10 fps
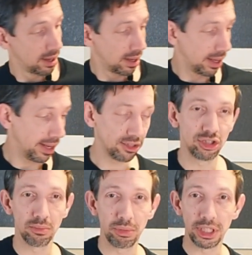and
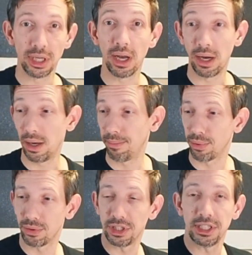should be uh,
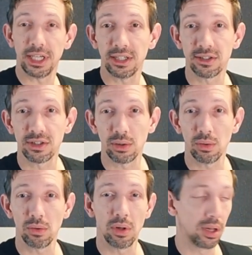pretty nice.
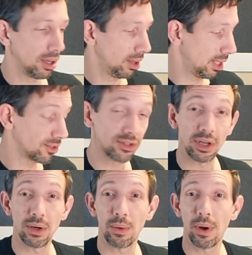So let's
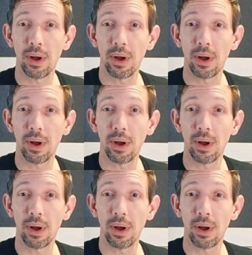go.